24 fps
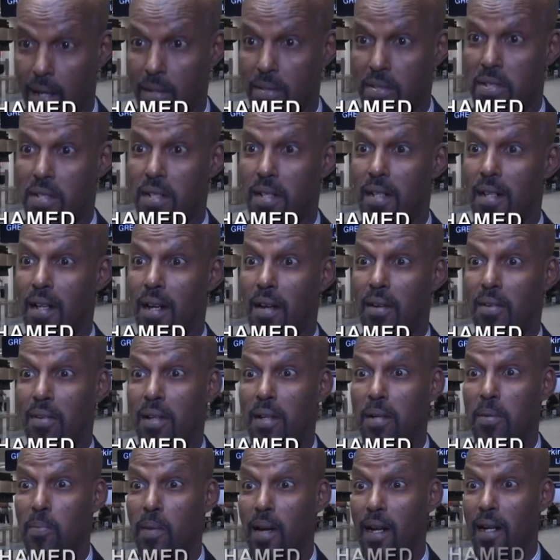and see a
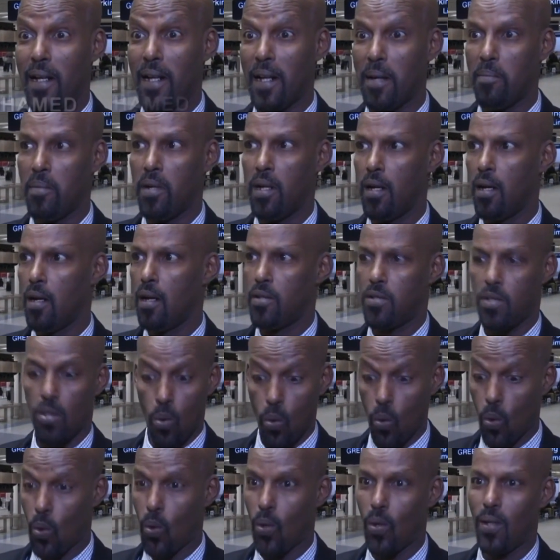real my name, I said,
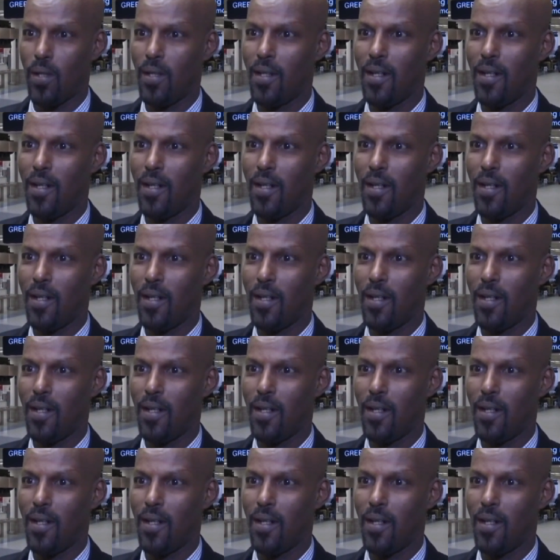oh,